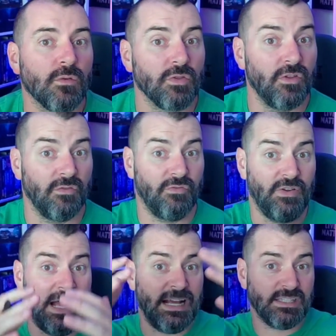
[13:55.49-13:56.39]
the
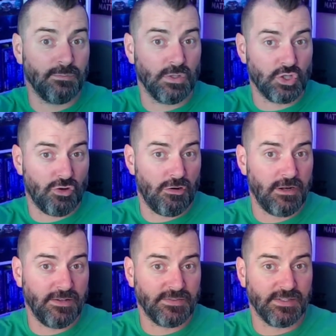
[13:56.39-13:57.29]
vast
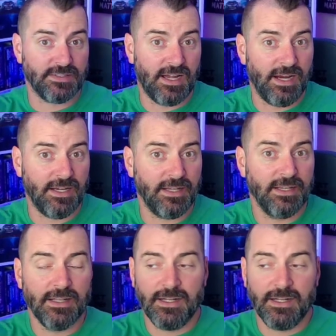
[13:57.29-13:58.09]
majority of society